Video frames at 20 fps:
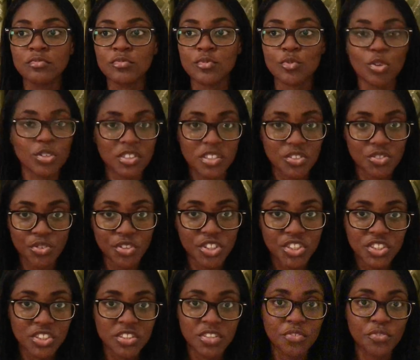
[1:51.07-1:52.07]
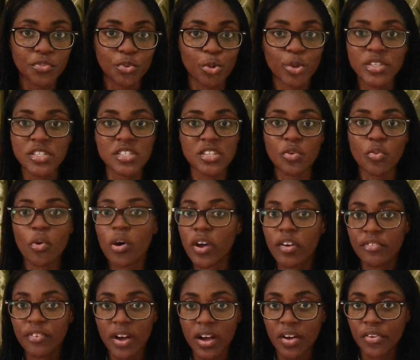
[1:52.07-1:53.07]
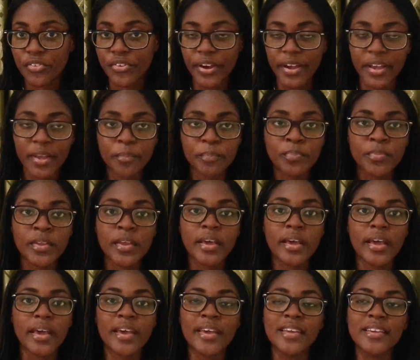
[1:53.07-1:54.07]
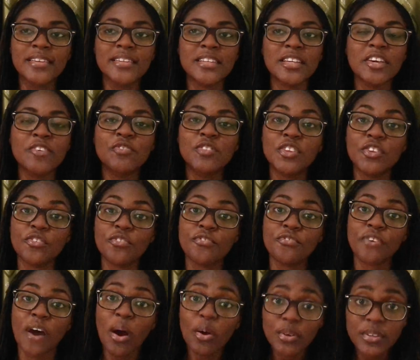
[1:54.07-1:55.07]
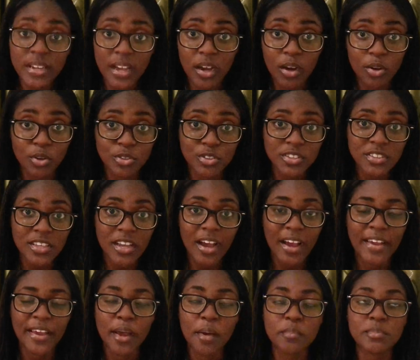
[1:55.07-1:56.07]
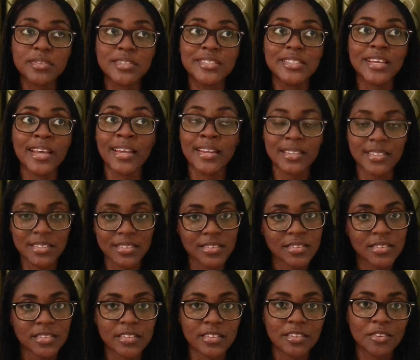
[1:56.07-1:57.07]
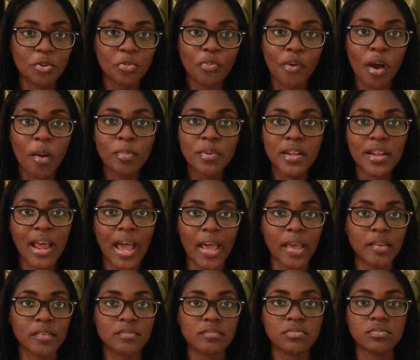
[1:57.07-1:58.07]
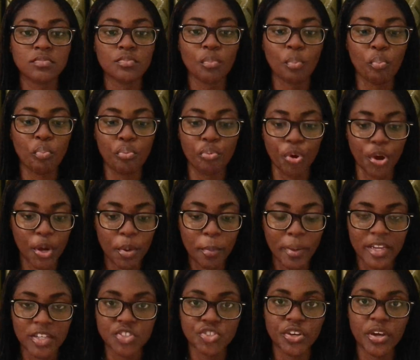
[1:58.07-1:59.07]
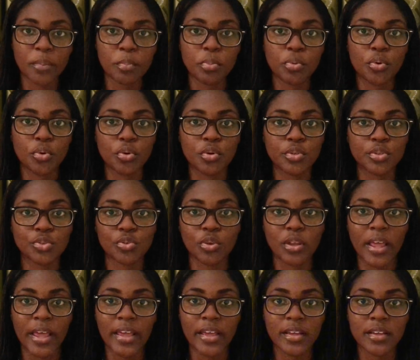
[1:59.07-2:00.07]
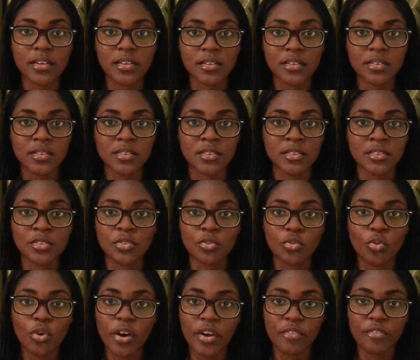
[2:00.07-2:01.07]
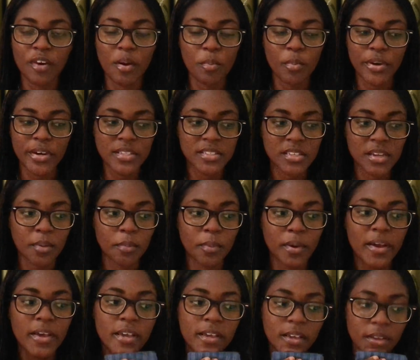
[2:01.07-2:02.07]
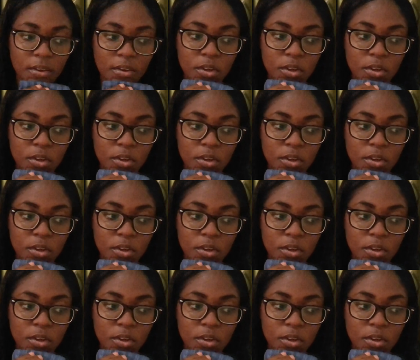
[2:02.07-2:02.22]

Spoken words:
content creation, influencer, whatever, right? And if they found out I am dead, they'll probably like break my tripod or like whatever, monitor my